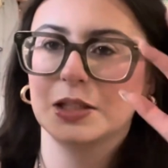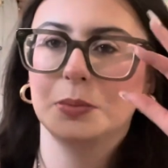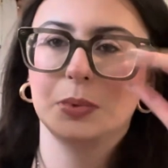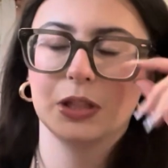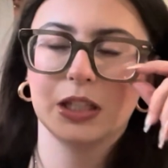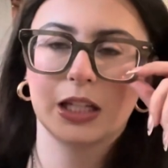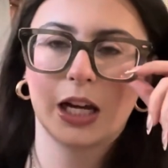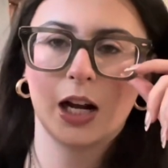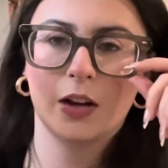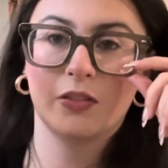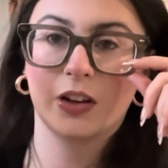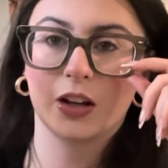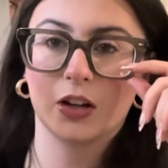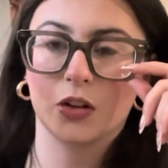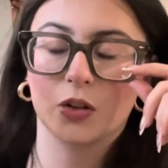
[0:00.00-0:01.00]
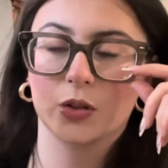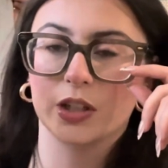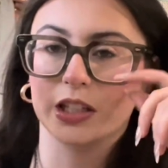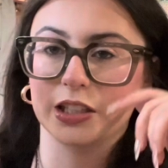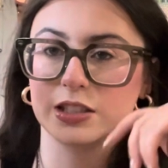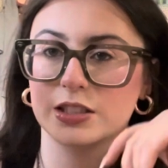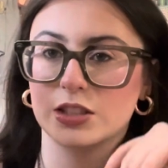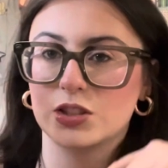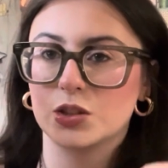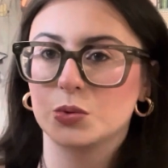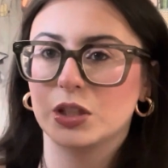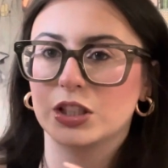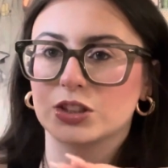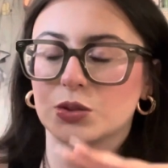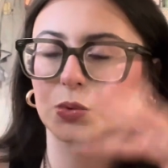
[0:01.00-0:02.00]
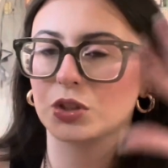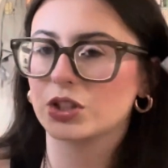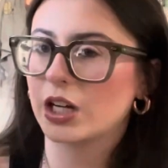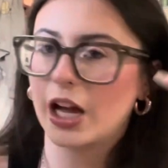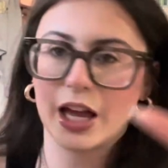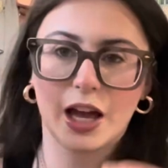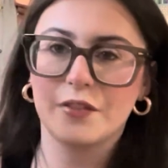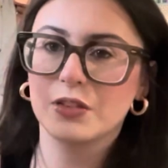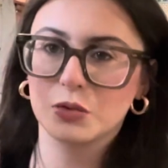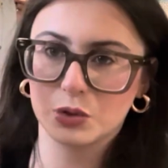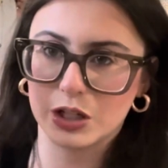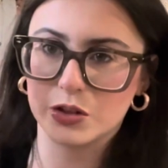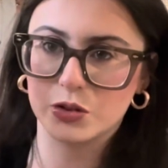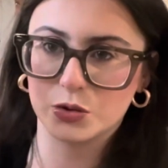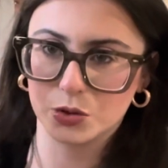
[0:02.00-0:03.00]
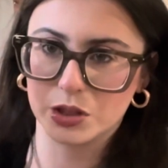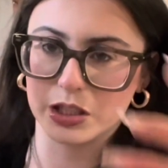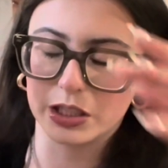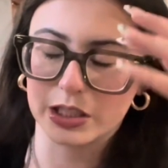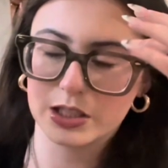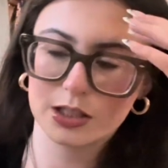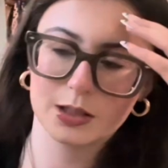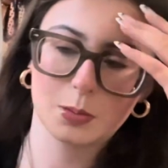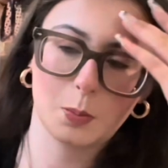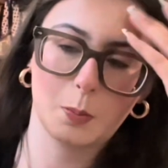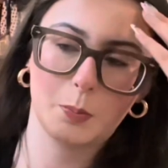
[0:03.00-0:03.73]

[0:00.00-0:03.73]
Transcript: be kind of like a Credence situation, which I haven't read Credence,